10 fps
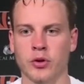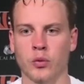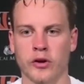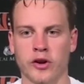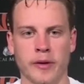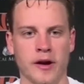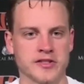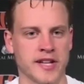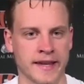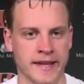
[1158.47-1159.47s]
a little worried about
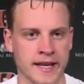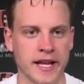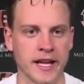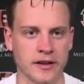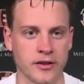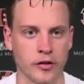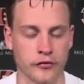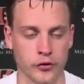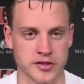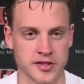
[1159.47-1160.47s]
is not getting hit until the
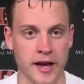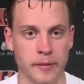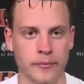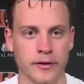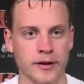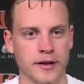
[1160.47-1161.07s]
first game.